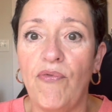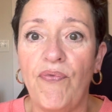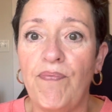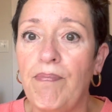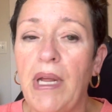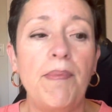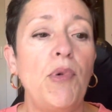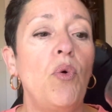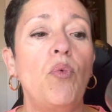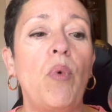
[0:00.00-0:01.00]

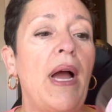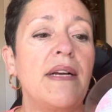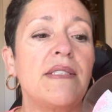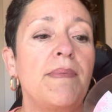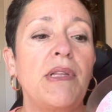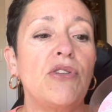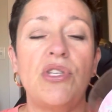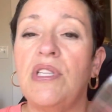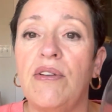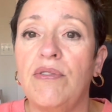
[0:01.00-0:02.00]
minimal wax. I mean, there's
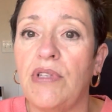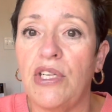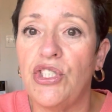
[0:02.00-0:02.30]
just a